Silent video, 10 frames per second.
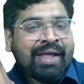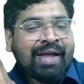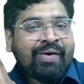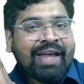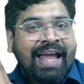
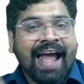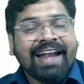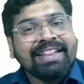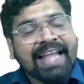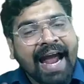Okay,
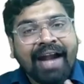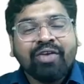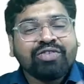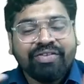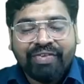and that
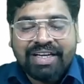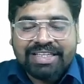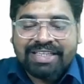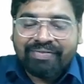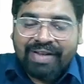
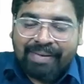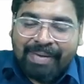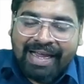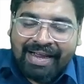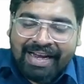ossification will
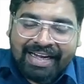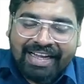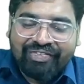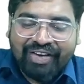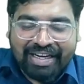be
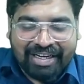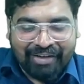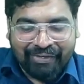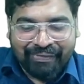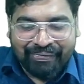
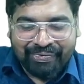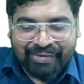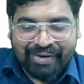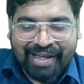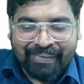defective.
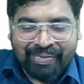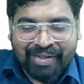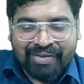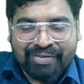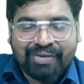Okay,
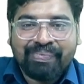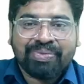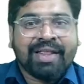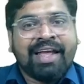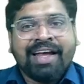so
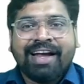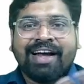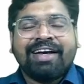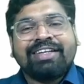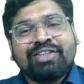
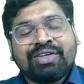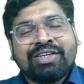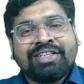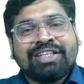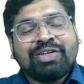
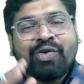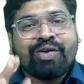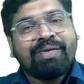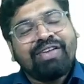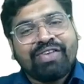the
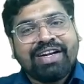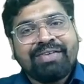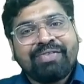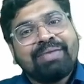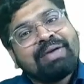normal one
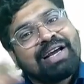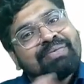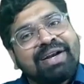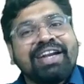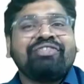will become
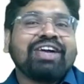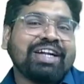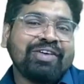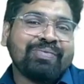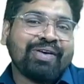a
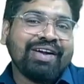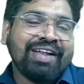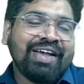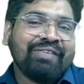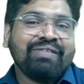defective one
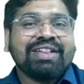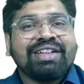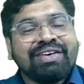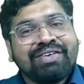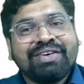with
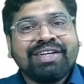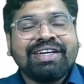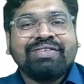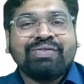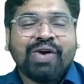
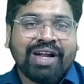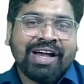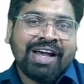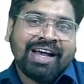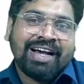what
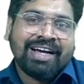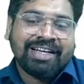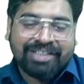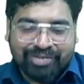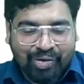
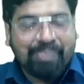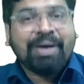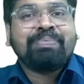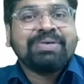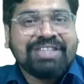there's no
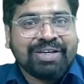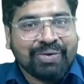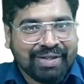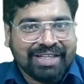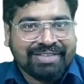purpose in
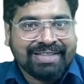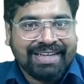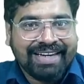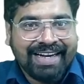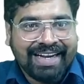doing this,
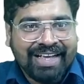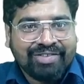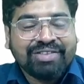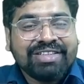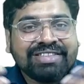right?
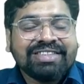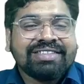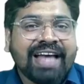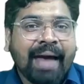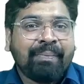So this is
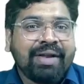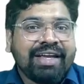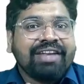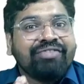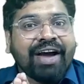happening
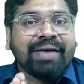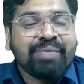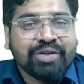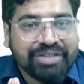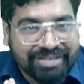in
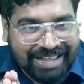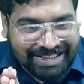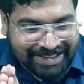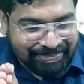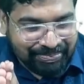fibrous lesion.